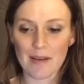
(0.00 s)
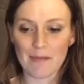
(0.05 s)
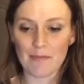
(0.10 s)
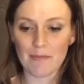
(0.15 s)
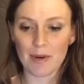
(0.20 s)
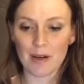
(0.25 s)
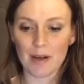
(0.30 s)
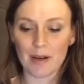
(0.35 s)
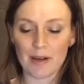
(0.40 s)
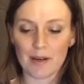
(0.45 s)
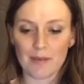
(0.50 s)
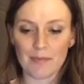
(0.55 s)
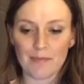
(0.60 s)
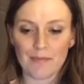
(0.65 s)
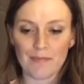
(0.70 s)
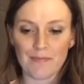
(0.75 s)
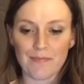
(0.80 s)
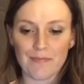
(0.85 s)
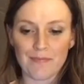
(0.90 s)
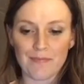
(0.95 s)
But
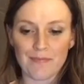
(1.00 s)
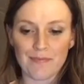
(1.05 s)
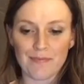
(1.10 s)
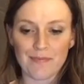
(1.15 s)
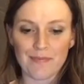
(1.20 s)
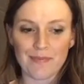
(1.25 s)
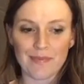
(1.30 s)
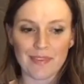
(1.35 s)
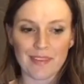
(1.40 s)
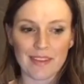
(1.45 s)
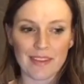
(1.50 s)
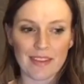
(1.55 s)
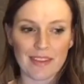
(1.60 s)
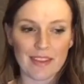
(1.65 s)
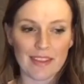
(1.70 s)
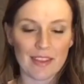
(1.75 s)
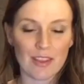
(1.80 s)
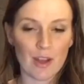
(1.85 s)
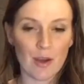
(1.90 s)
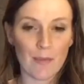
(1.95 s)

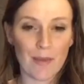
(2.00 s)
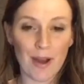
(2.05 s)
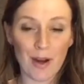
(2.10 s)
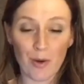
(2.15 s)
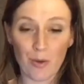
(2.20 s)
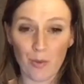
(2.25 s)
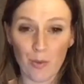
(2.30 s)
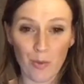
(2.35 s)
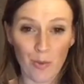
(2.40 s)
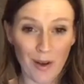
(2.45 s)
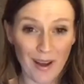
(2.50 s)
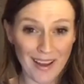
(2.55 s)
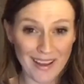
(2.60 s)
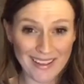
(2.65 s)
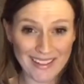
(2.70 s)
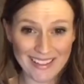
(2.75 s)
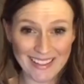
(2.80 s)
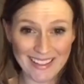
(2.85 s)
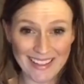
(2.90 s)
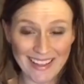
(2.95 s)
no matter
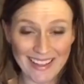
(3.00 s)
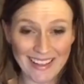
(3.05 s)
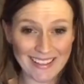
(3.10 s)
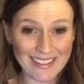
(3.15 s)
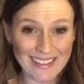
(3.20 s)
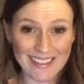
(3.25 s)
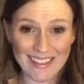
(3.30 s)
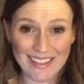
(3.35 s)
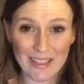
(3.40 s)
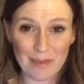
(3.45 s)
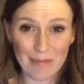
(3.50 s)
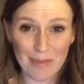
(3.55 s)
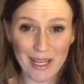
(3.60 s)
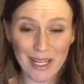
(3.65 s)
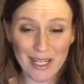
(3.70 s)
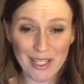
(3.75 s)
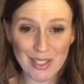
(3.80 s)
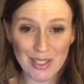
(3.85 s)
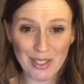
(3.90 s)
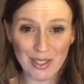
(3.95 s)
what else is in the
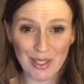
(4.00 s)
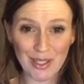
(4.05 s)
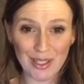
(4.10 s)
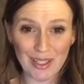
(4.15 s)
picture